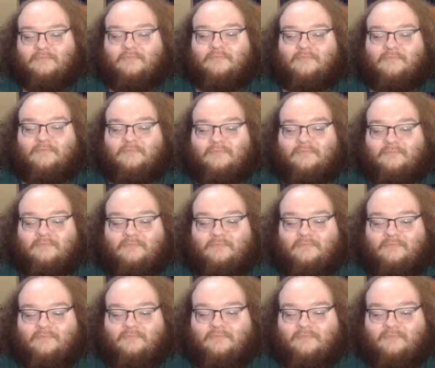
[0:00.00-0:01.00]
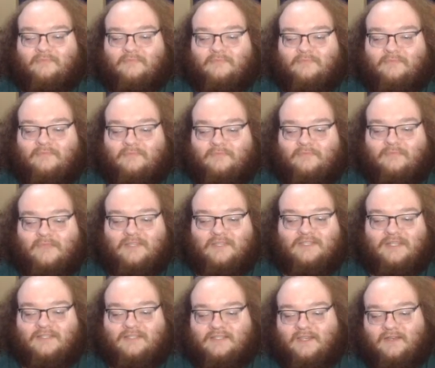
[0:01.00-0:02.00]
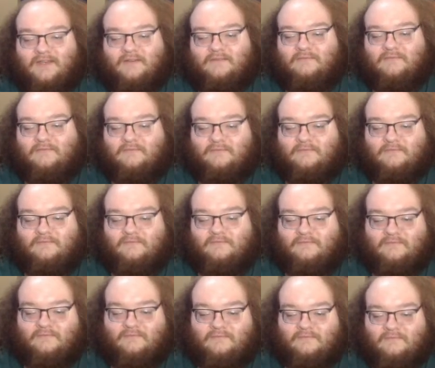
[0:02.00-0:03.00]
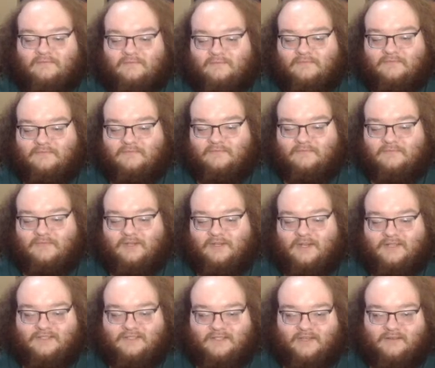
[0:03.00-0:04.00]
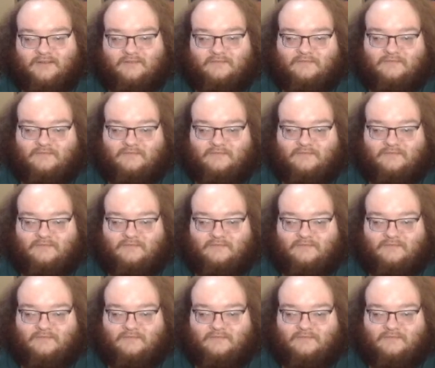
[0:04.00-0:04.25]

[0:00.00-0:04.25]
scared. He's not scared. You're not scared.